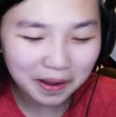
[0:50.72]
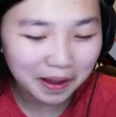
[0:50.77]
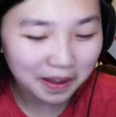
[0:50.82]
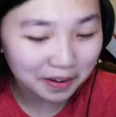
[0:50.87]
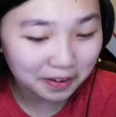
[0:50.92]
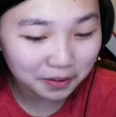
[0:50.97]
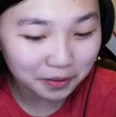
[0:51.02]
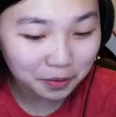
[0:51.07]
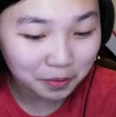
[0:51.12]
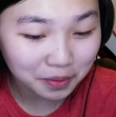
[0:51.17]
I
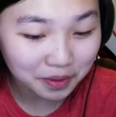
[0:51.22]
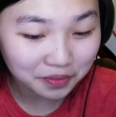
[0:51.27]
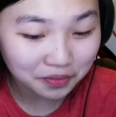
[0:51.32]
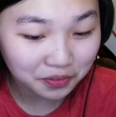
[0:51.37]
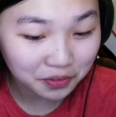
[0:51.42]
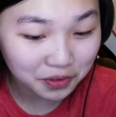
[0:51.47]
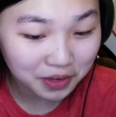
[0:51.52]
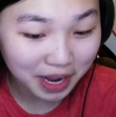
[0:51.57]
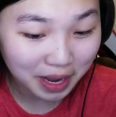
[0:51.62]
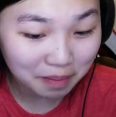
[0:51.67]
don't know what
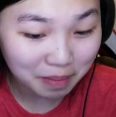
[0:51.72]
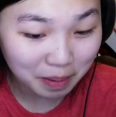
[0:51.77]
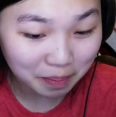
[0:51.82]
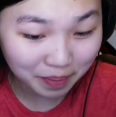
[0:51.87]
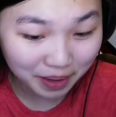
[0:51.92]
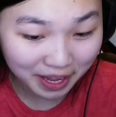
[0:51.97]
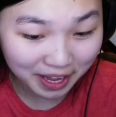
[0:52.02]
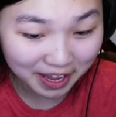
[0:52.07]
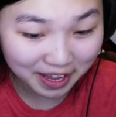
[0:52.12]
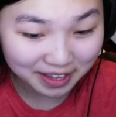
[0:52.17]
flew down my
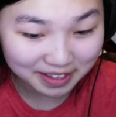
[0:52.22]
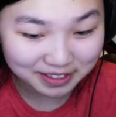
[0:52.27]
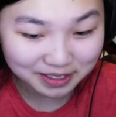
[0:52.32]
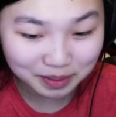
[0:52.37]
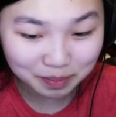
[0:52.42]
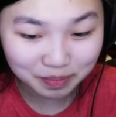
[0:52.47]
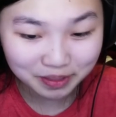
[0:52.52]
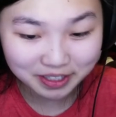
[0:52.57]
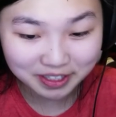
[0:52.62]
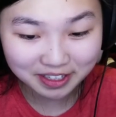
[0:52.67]
pants,
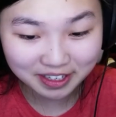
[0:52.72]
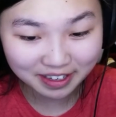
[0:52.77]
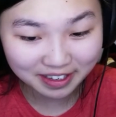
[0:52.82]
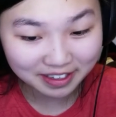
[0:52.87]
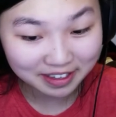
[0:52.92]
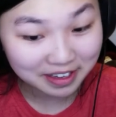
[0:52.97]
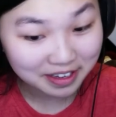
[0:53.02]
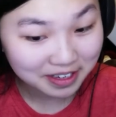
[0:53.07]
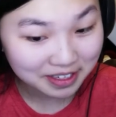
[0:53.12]
but uh,